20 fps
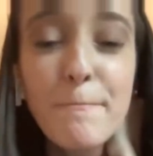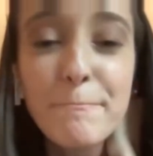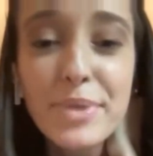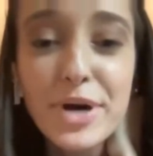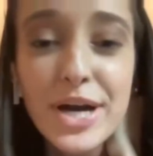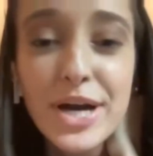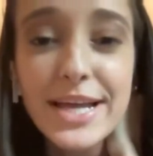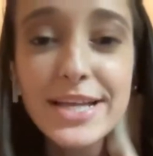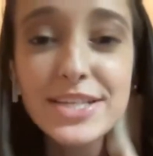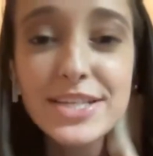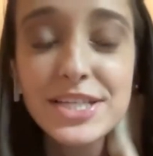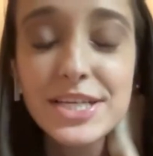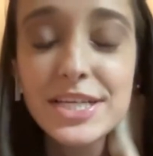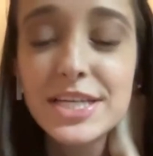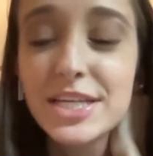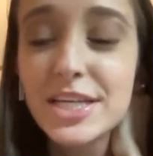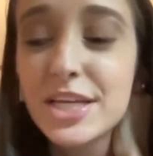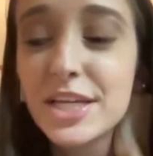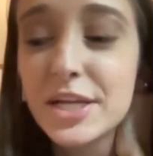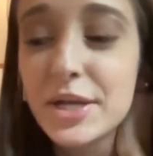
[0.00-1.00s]
But
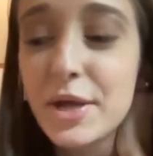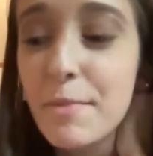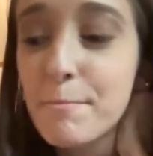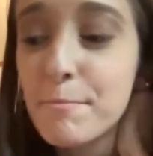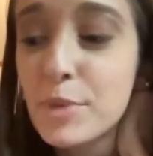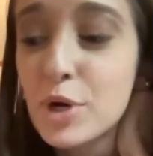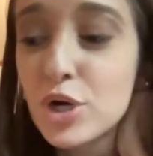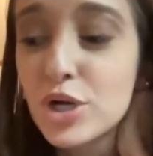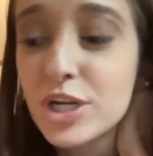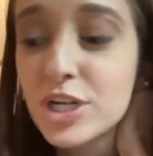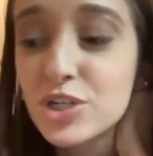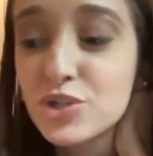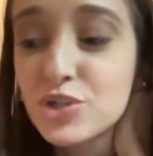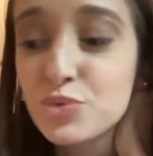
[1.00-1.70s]
in March,